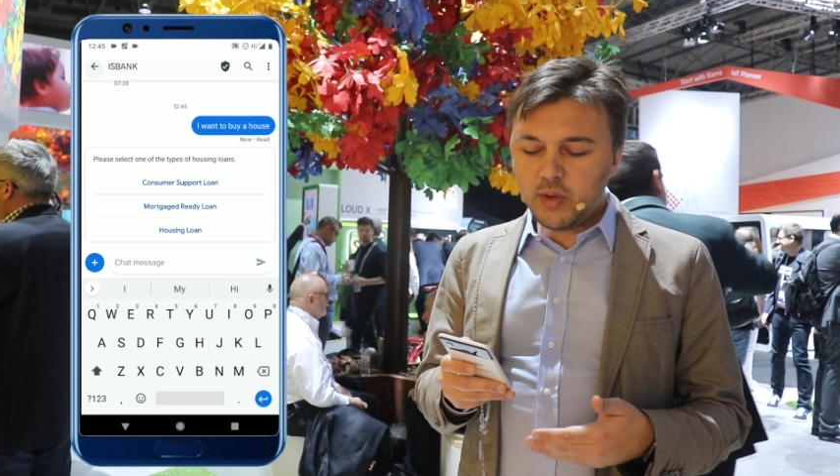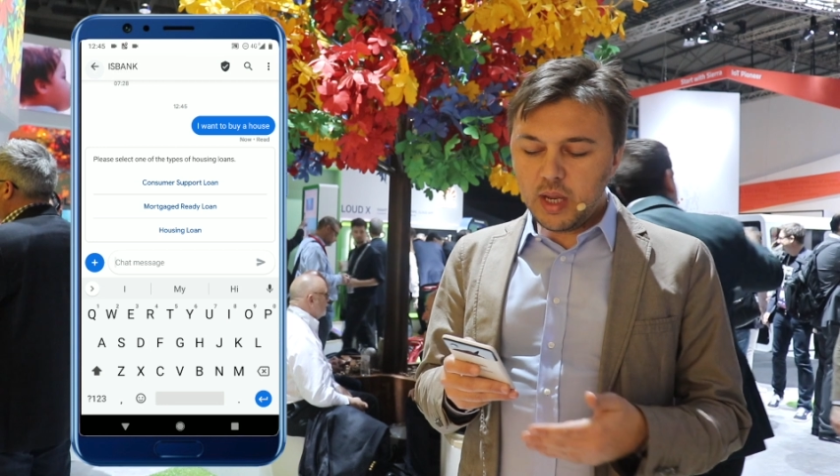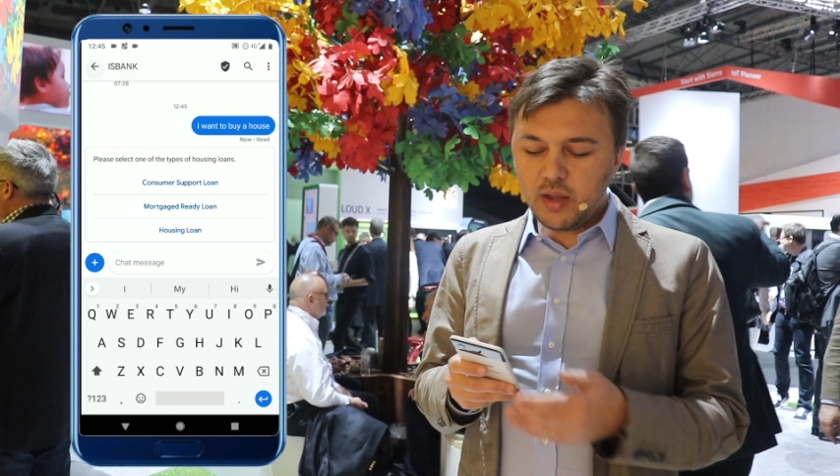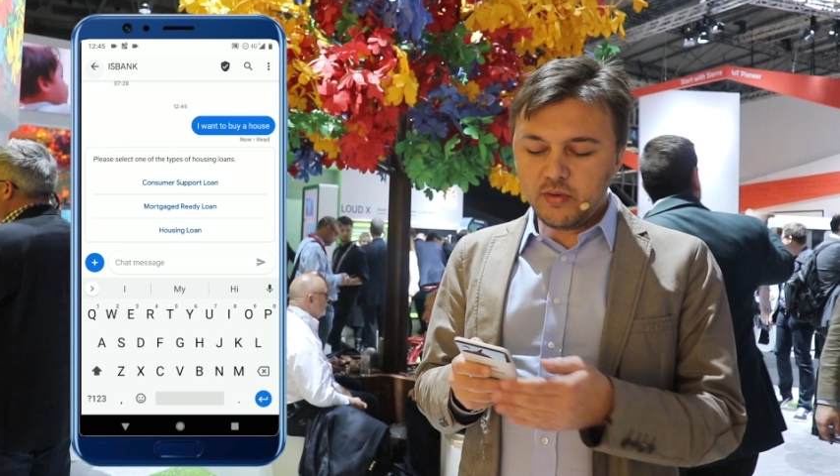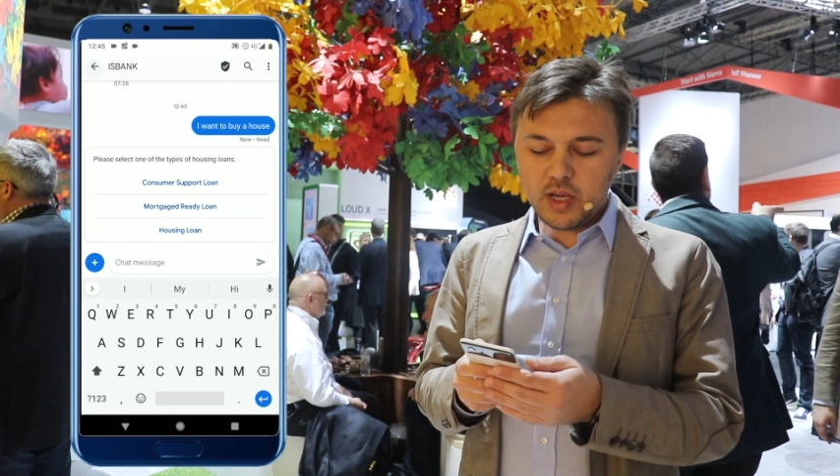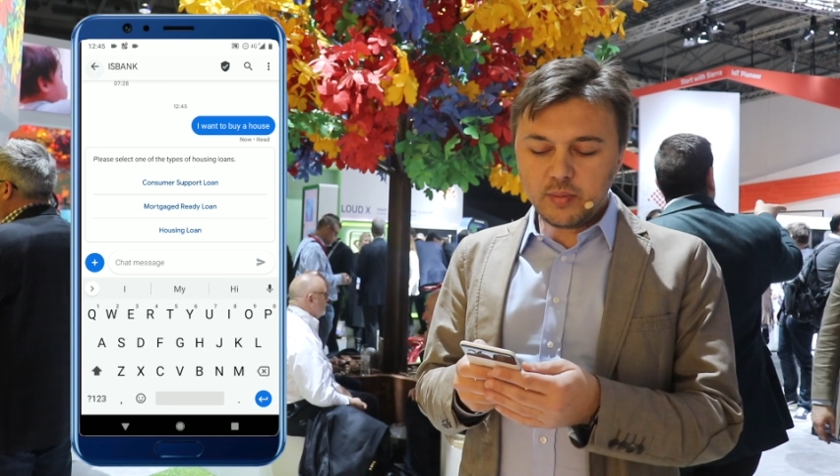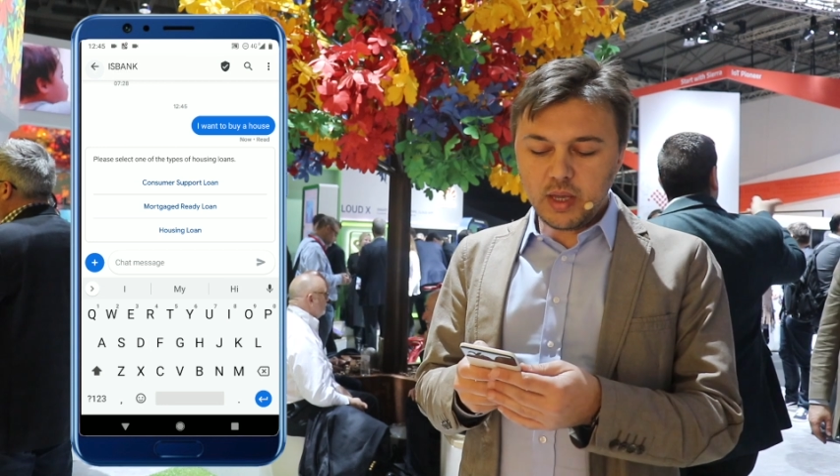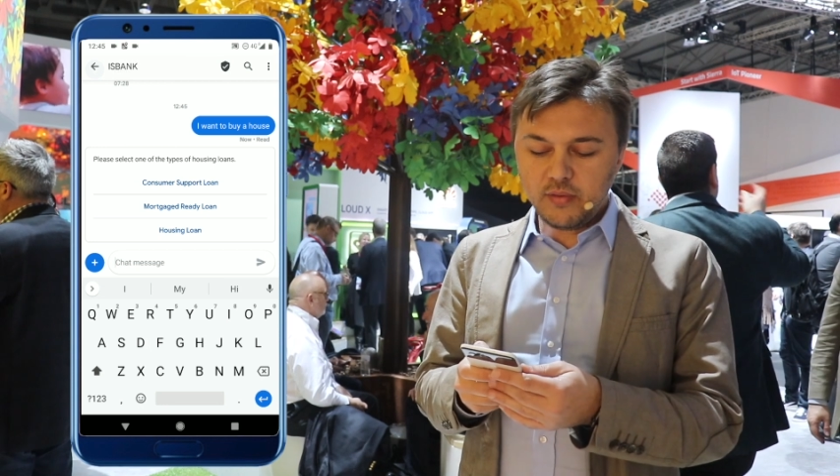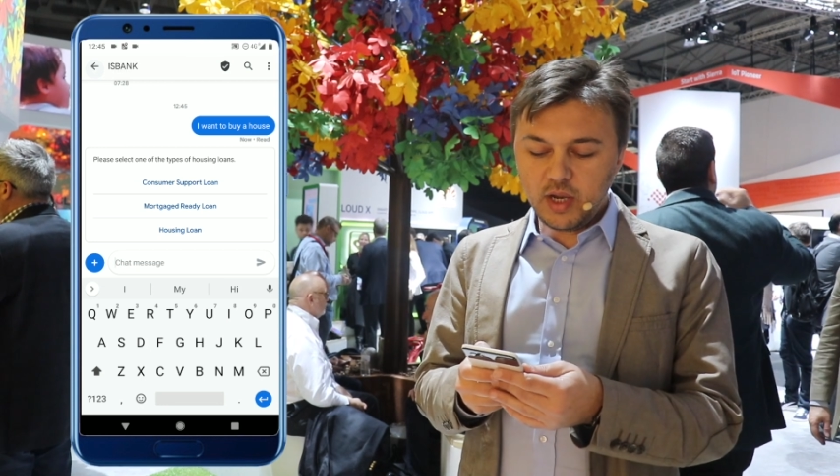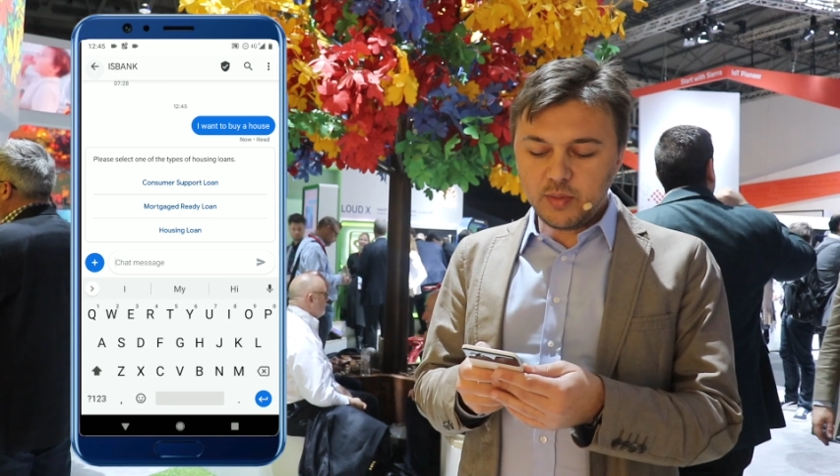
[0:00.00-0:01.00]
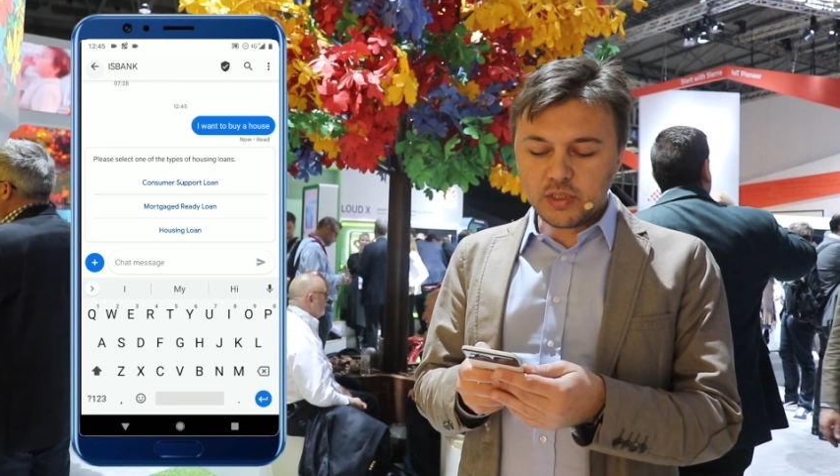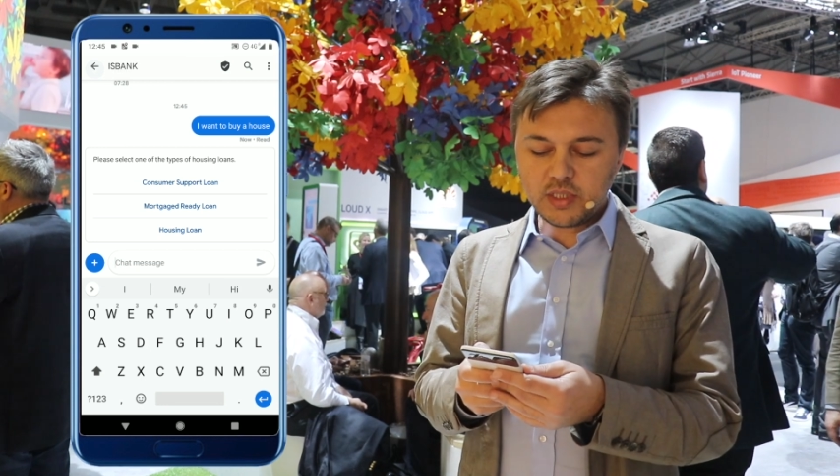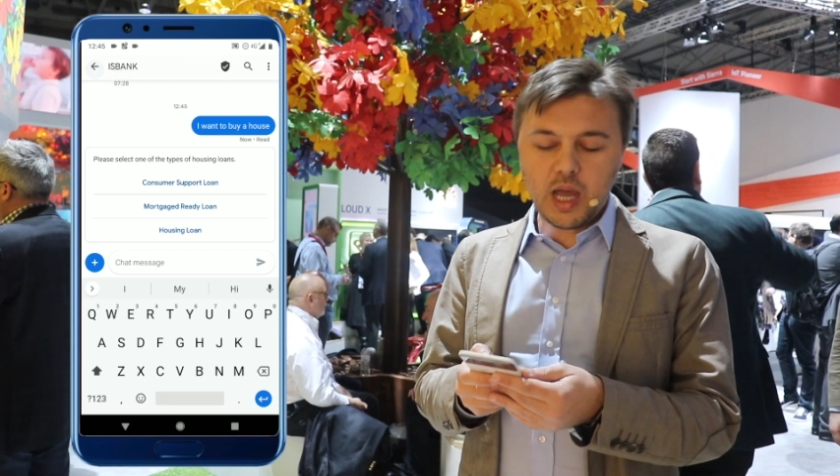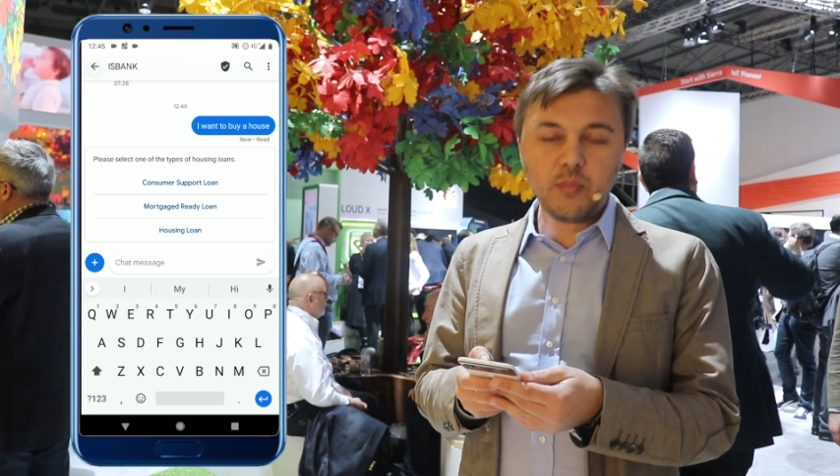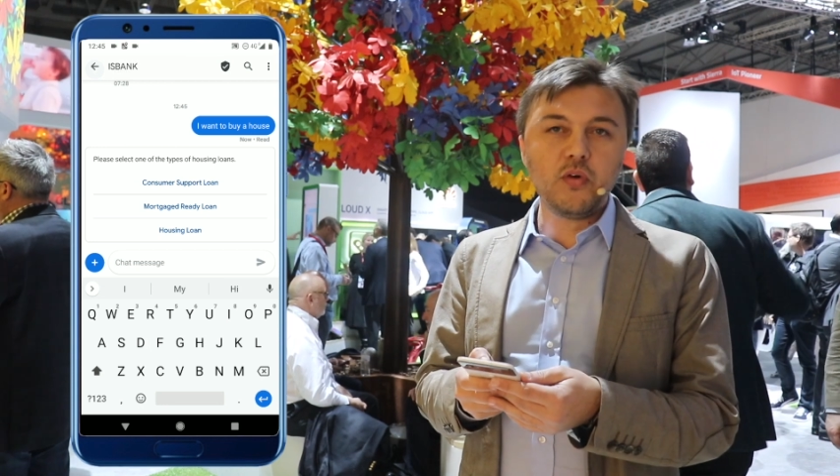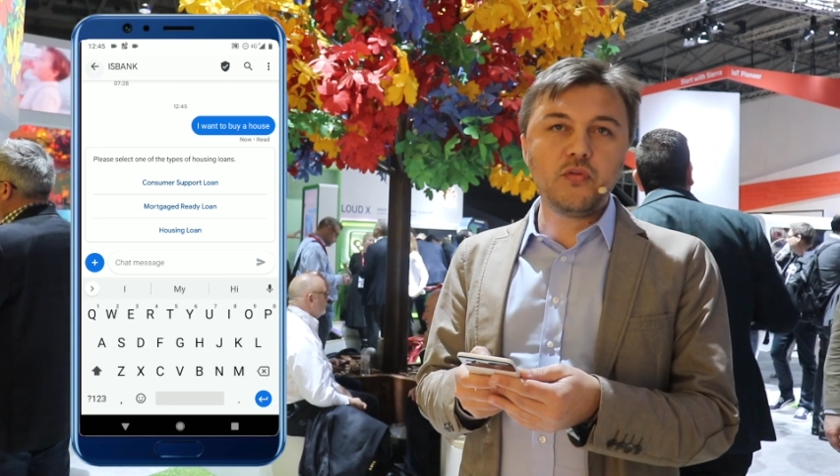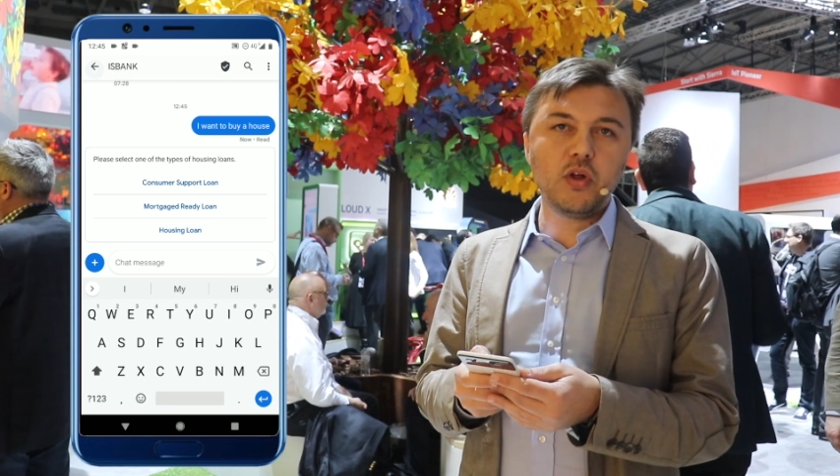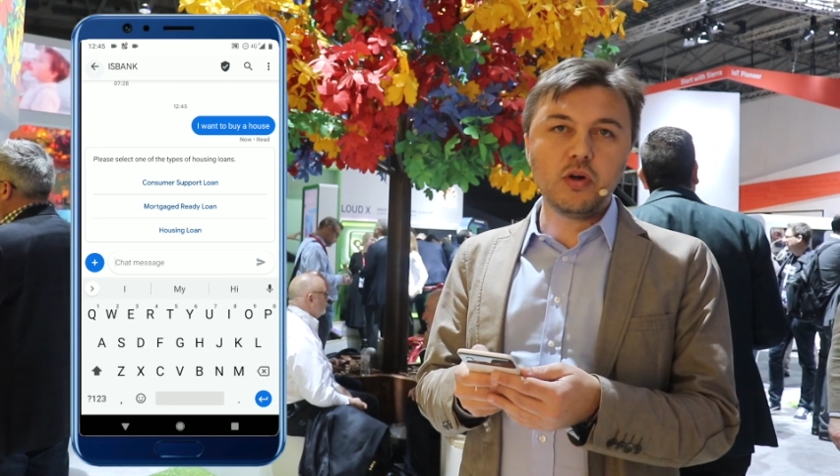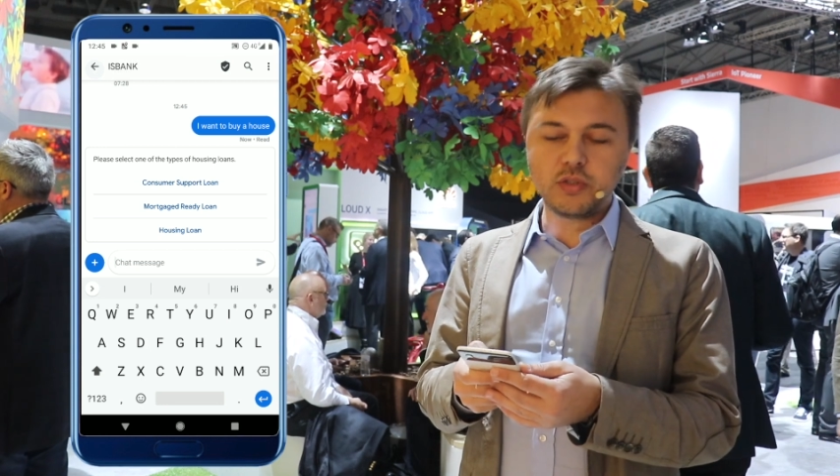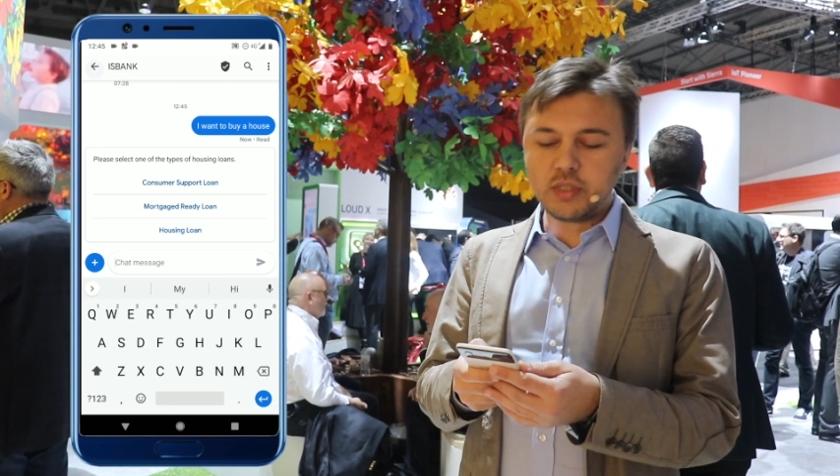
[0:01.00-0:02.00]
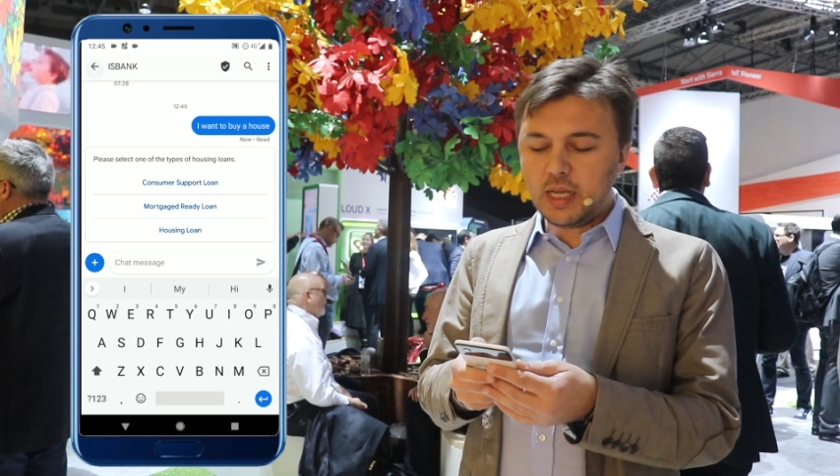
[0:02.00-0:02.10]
av available type of loans.